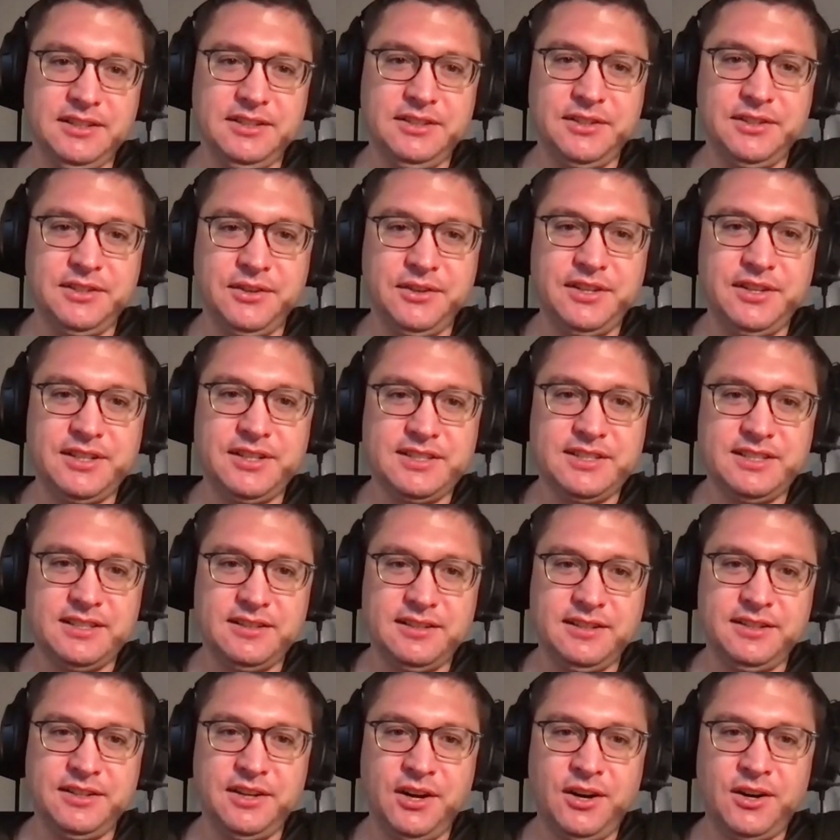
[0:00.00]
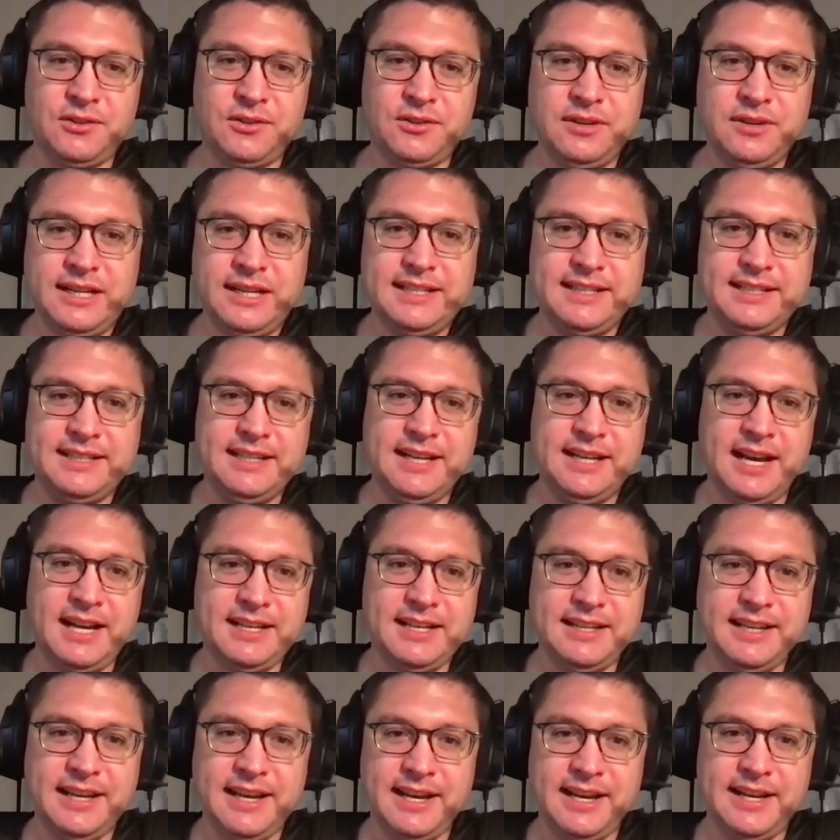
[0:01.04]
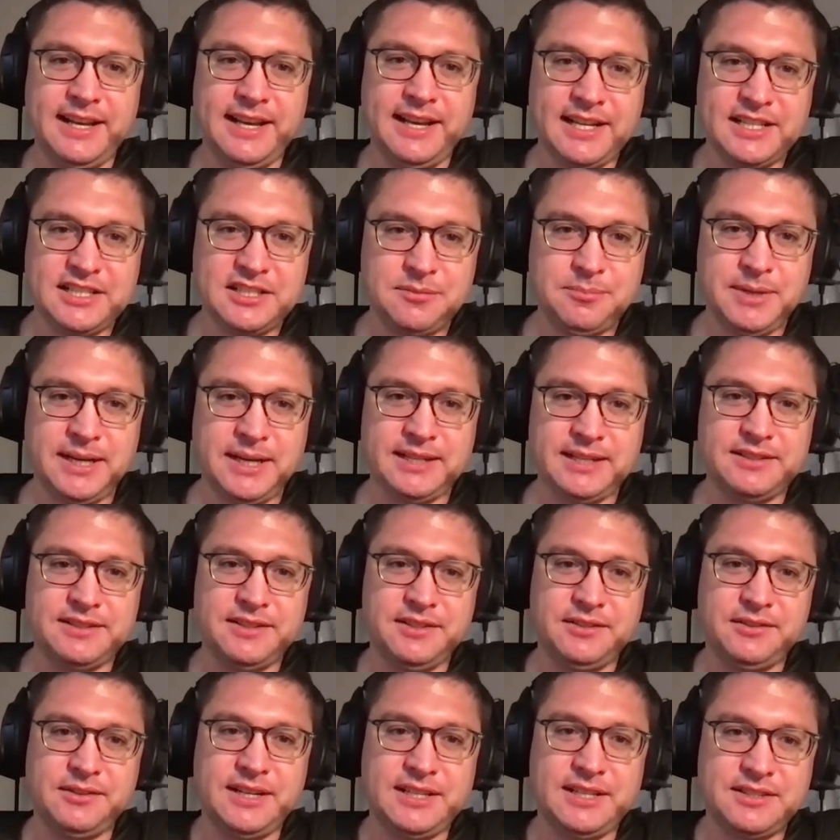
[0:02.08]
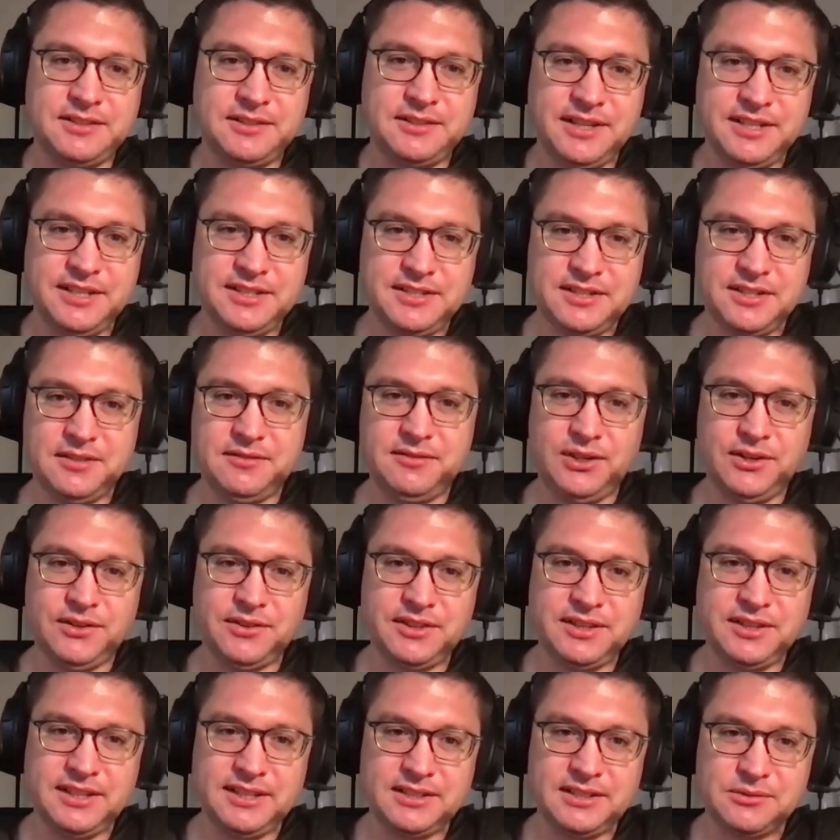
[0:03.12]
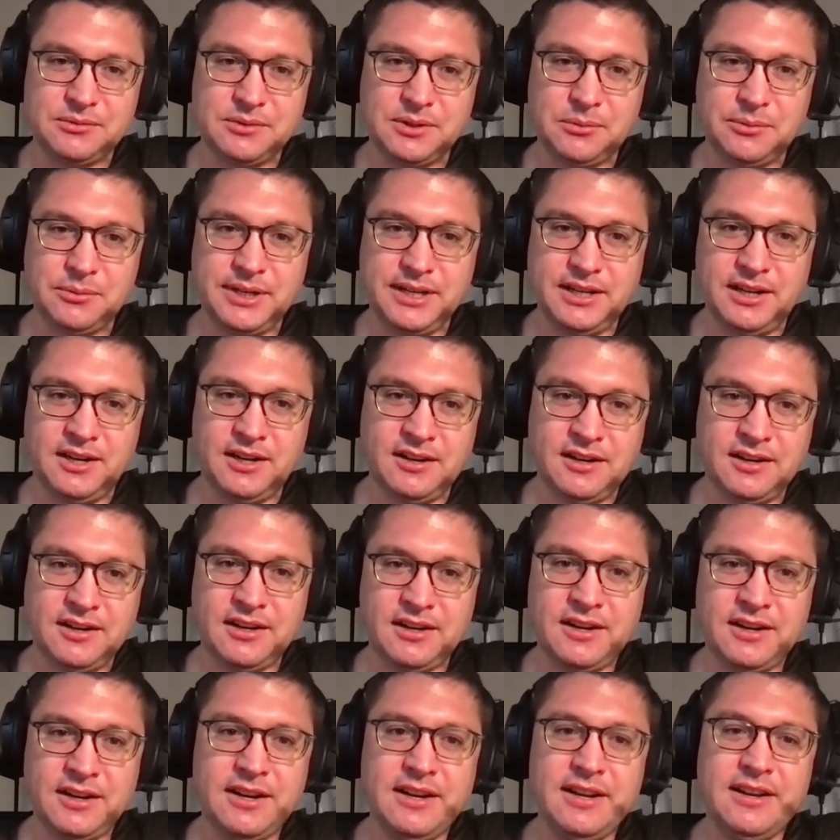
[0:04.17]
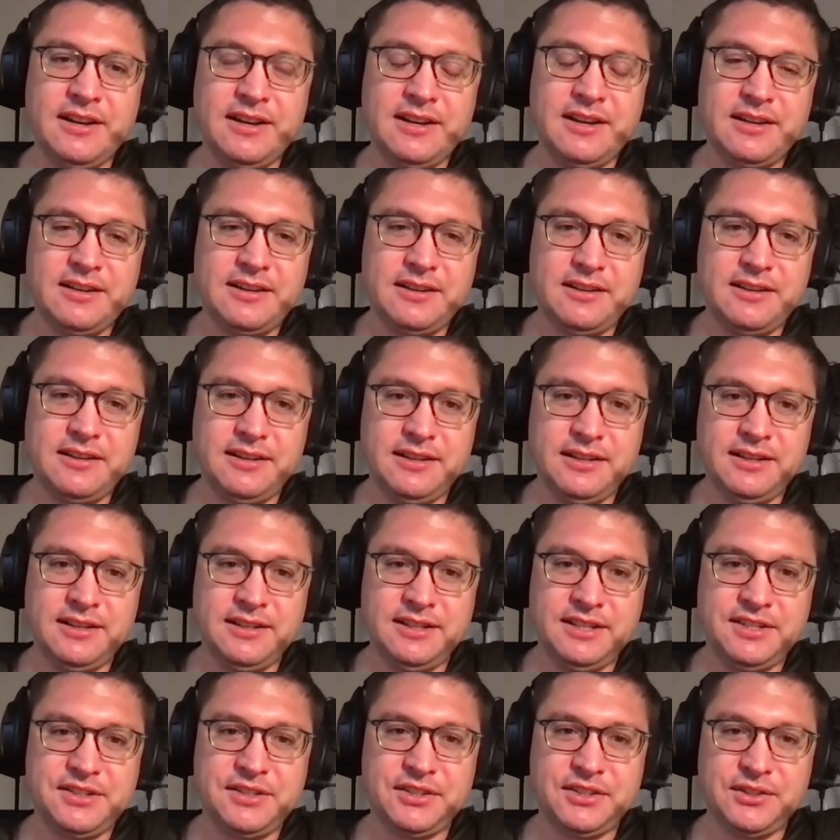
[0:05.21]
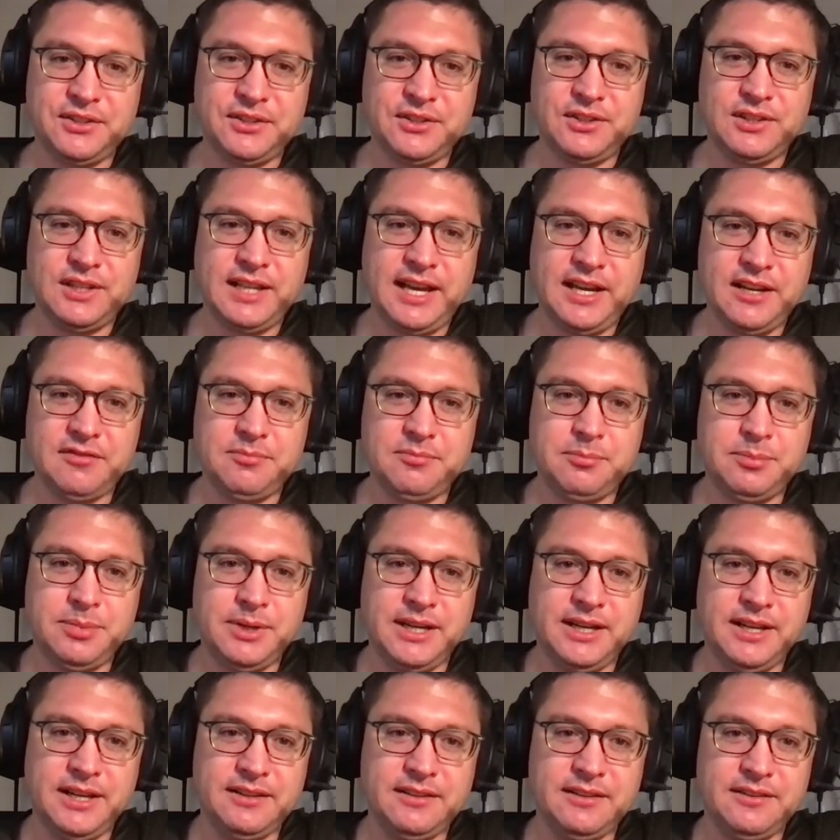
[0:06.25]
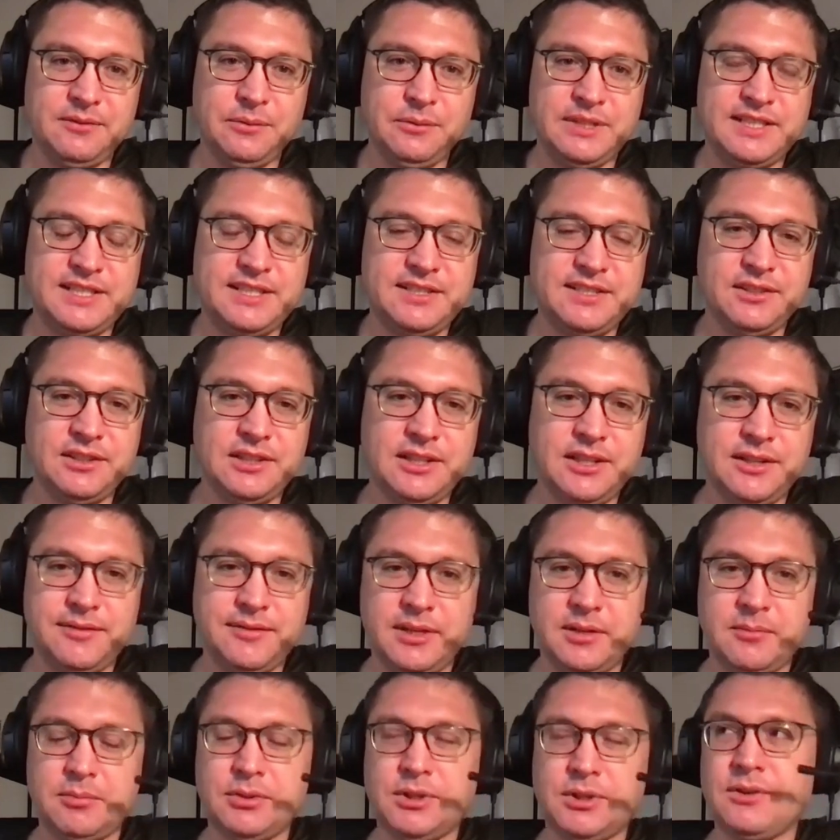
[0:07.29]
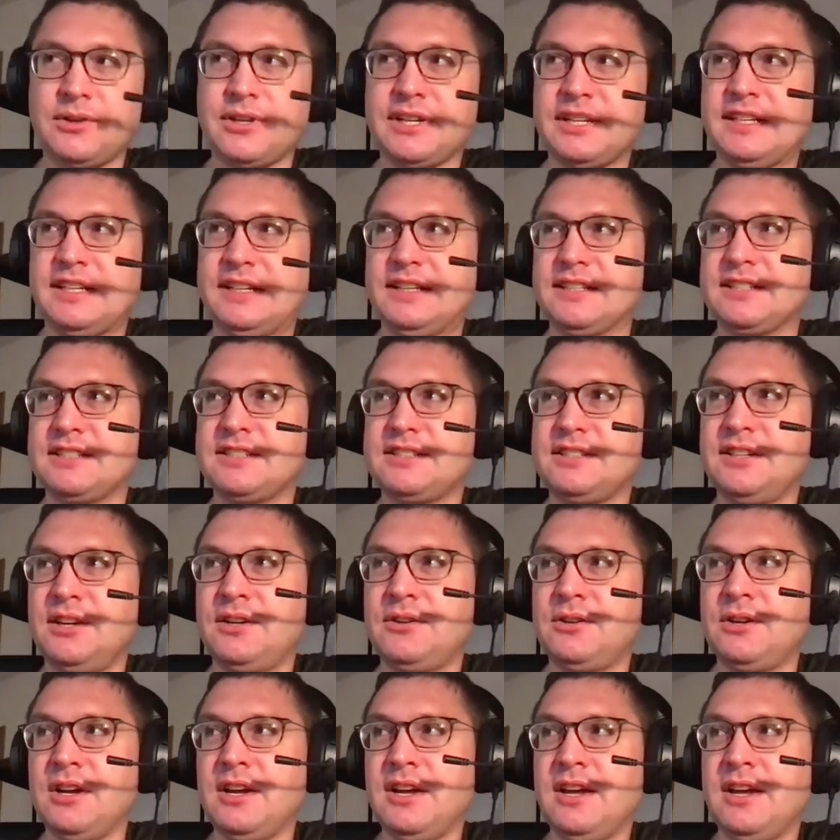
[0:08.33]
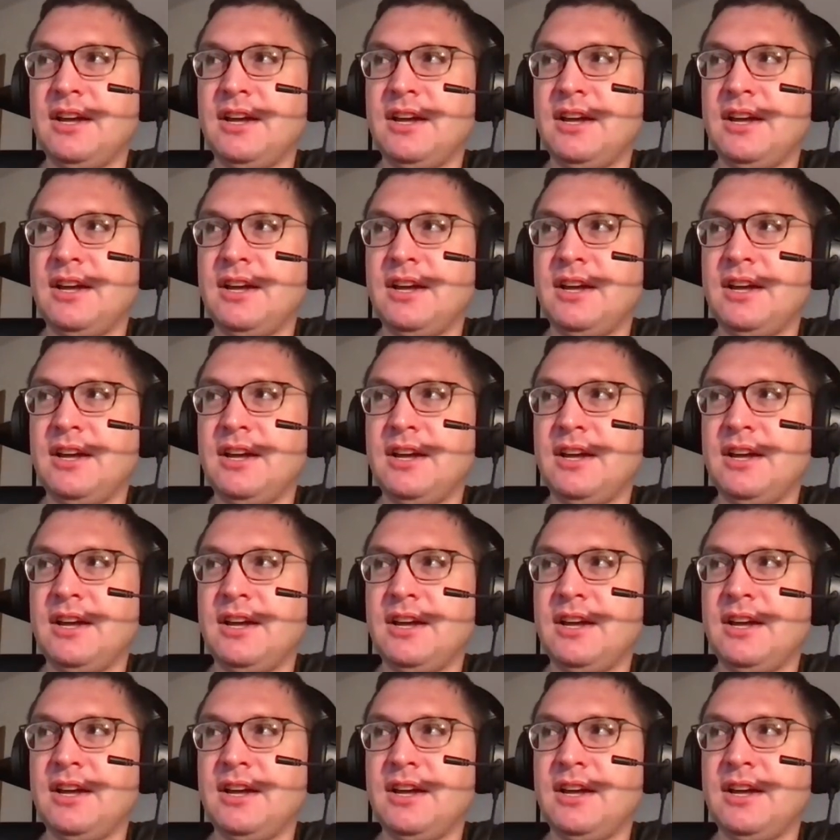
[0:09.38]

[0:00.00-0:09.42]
You know, there's a, an already not yet aspect to the restoration of all things where we are in eternal life, but we still live in brokenness. So